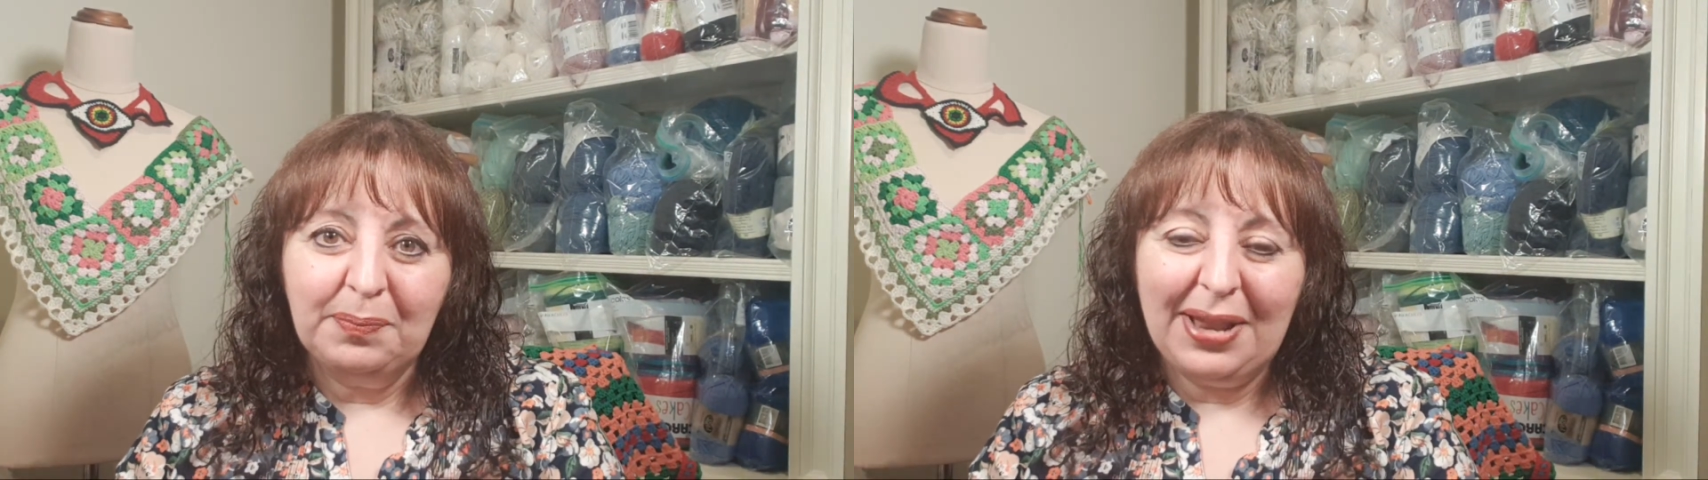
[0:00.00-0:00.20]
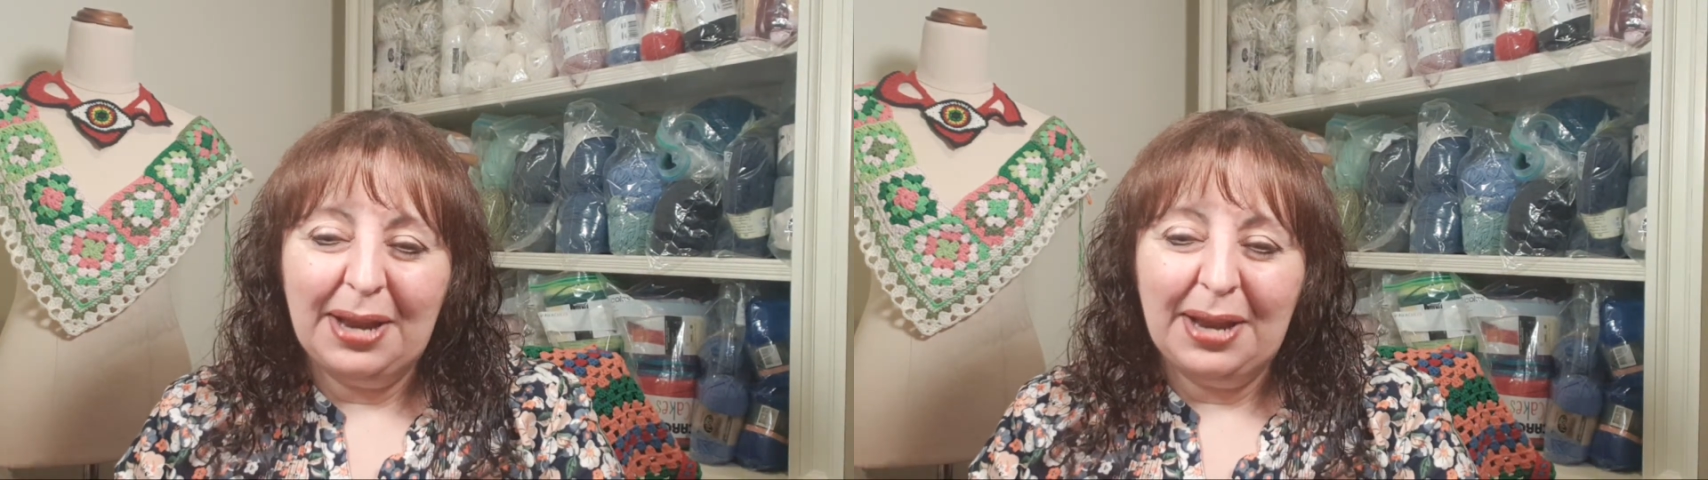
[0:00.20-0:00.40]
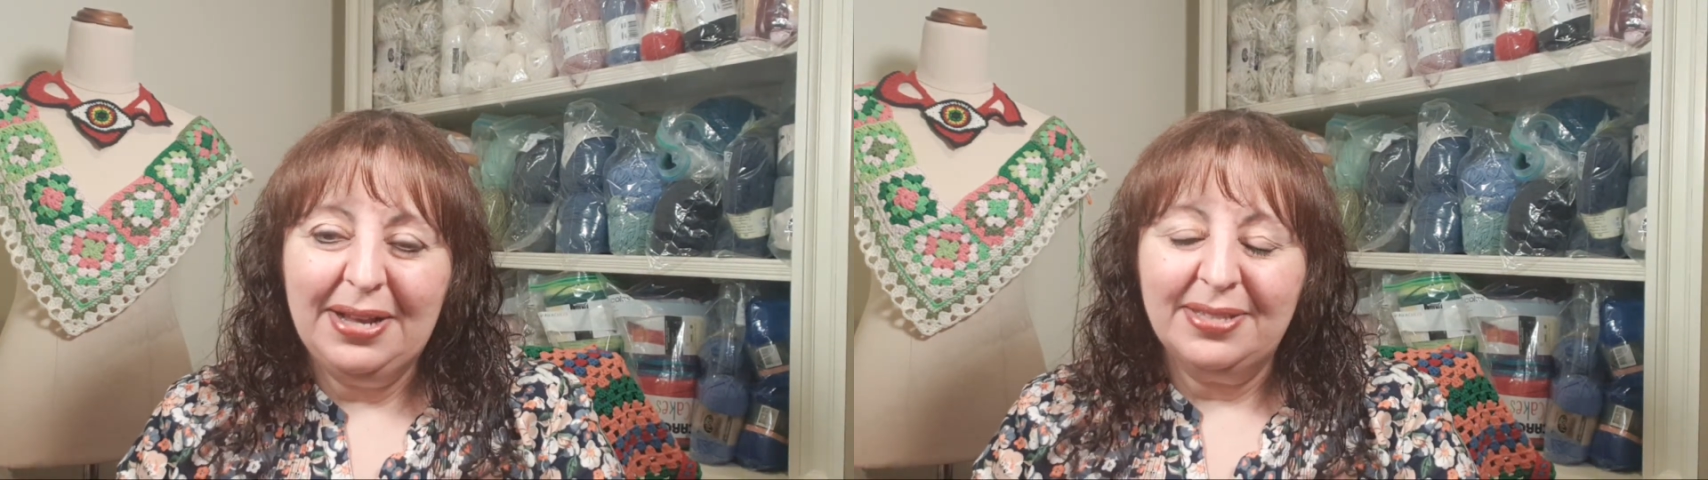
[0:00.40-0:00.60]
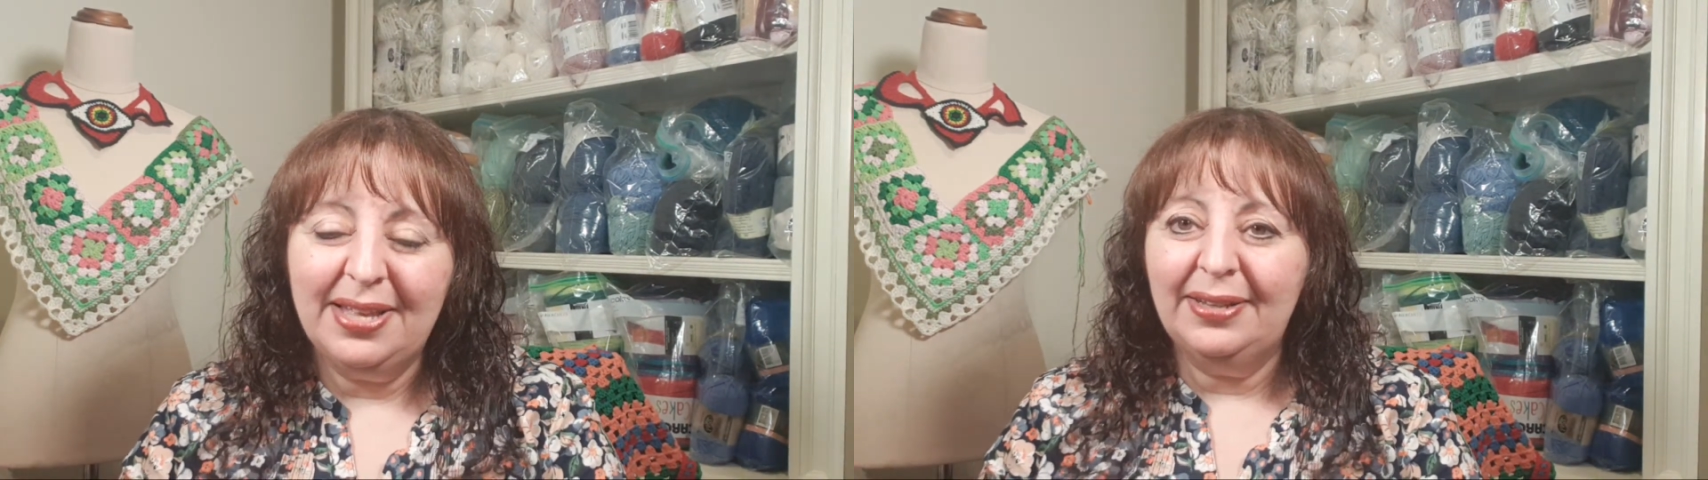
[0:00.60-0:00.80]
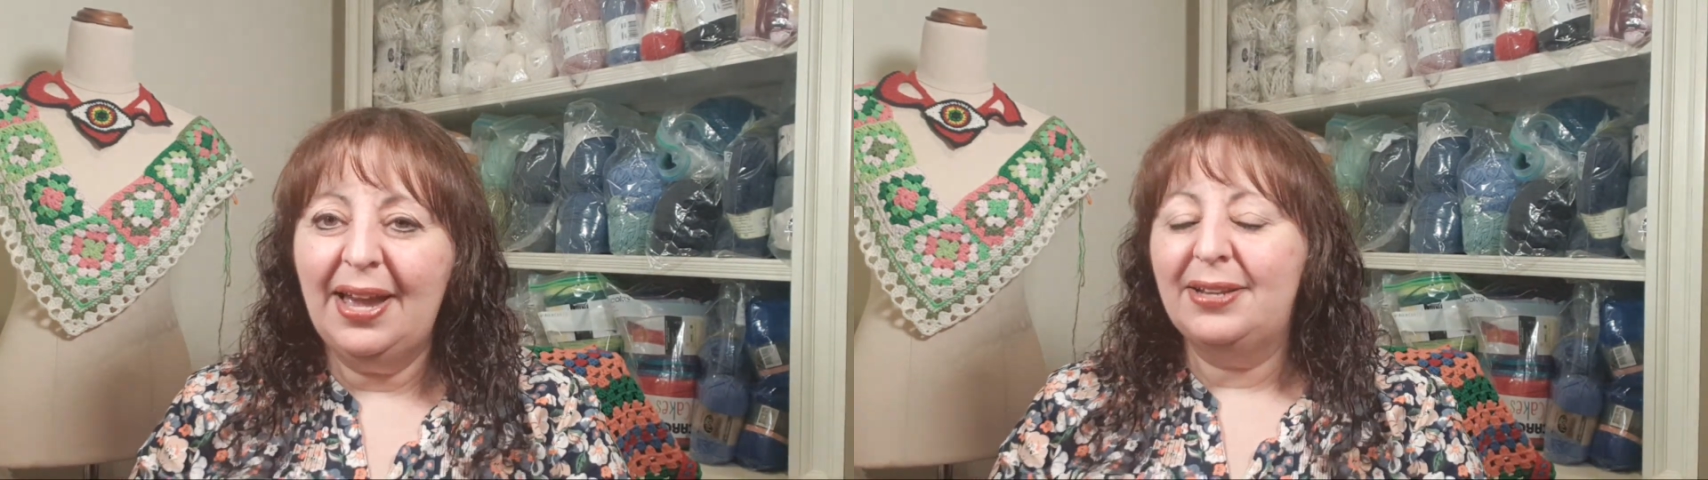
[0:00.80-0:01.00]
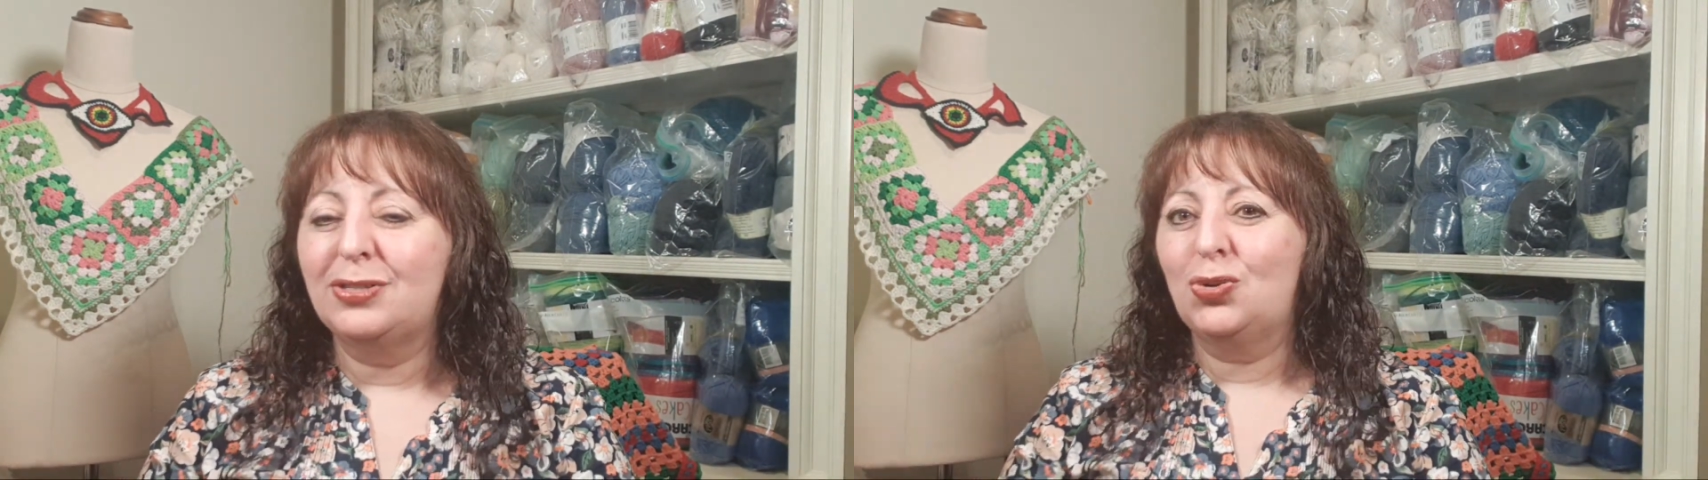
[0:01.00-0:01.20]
Plant mix. That cat is